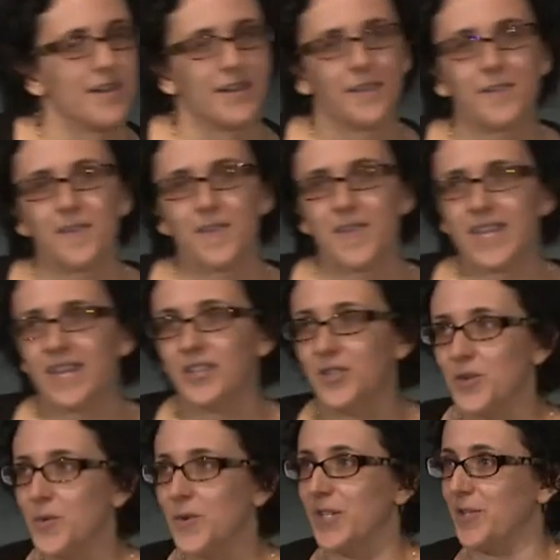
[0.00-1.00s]
Another thing I
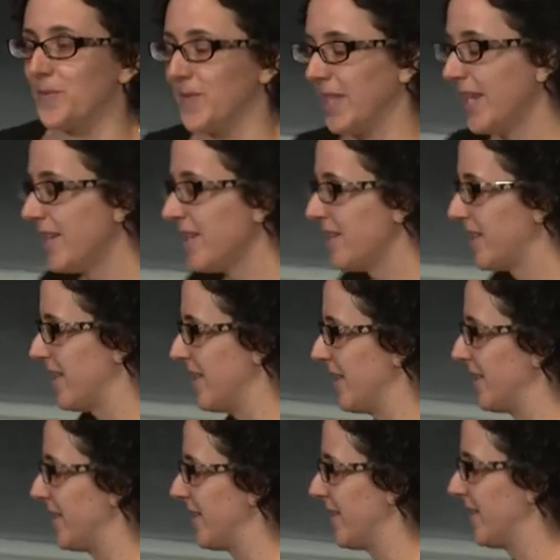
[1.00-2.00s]
do, which is related to
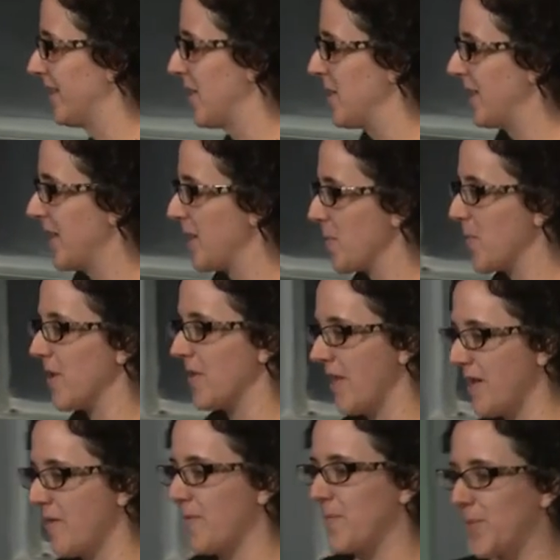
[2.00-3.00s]
this, is I take a
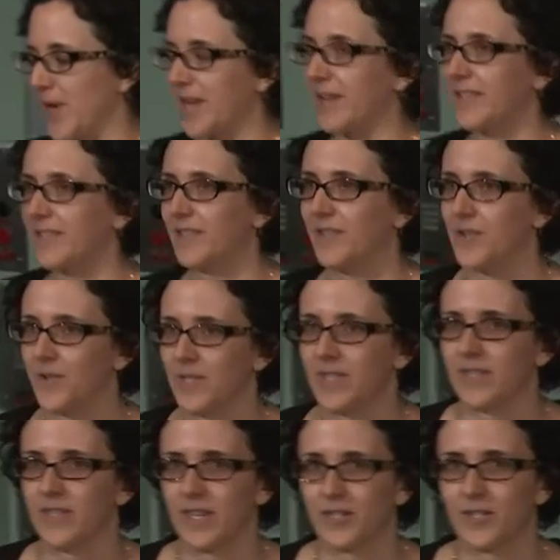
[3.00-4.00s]
lot of breaks during
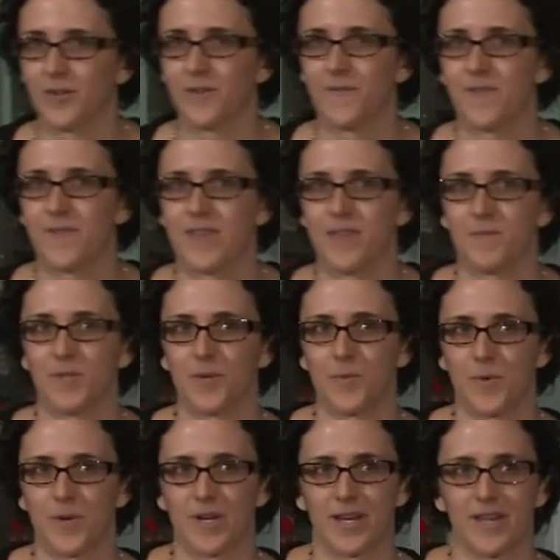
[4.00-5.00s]
the lecture for them to
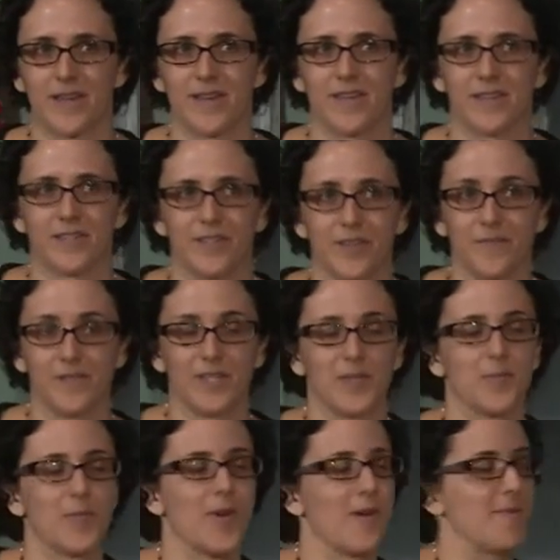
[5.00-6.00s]
work on solving
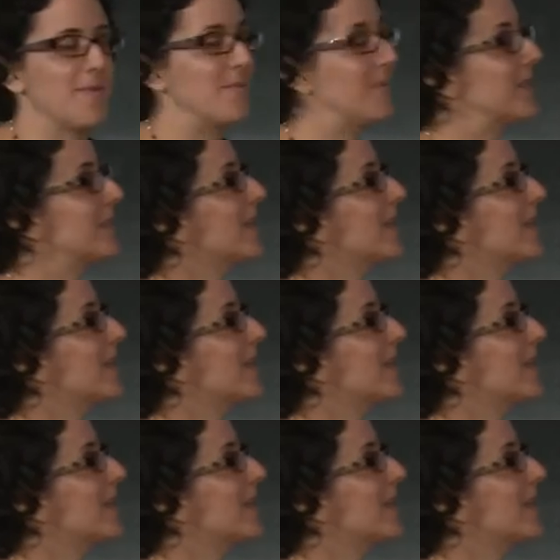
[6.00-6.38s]
some problems.